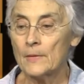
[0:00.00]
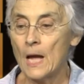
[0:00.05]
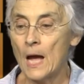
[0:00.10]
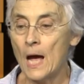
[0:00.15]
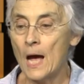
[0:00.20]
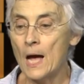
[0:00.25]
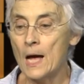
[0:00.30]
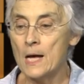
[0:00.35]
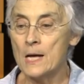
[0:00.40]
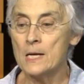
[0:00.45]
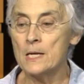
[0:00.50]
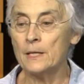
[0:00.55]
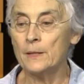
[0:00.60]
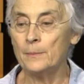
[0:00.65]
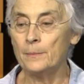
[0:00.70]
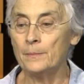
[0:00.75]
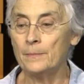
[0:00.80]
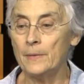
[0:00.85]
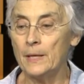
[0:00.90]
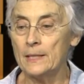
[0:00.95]

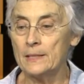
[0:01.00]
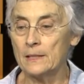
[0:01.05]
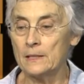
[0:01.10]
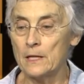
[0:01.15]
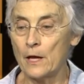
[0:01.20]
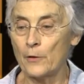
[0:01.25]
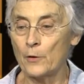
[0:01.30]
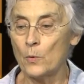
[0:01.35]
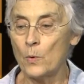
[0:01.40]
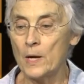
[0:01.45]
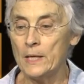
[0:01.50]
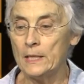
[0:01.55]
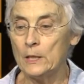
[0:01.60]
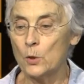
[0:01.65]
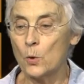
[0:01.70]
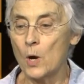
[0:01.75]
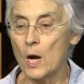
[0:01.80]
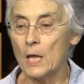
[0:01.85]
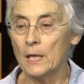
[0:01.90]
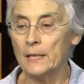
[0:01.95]
is another one,
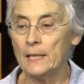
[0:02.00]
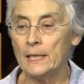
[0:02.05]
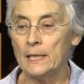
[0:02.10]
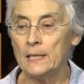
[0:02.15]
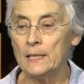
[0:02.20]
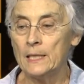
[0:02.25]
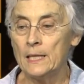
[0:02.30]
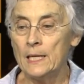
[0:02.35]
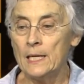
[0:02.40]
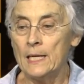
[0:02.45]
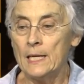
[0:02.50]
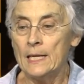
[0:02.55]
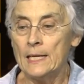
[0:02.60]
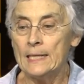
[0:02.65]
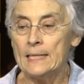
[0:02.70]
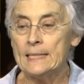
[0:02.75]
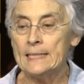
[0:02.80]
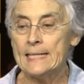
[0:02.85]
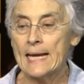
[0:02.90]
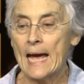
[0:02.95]
equality.
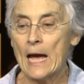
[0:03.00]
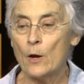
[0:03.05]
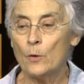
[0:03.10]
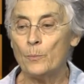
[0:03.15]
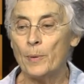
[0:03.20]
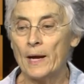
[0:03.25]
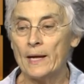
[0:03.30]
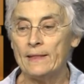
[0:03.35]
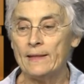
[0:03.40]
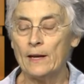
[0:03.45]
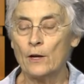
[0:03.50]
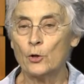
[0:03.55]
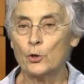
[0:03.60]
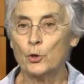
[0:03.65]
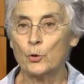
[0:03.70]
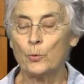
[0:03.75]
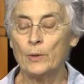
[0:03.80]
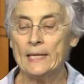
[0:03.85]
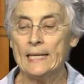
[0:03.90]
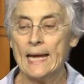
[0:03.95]
Endowed by their
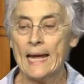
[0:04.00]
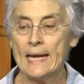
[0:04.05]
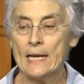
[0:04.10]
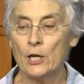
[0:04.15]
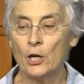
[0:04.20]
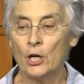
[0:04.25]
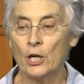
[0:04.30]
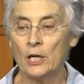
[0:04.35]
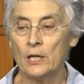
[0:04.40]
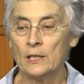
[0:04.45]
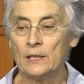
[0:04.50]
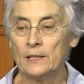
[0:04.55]
Creator.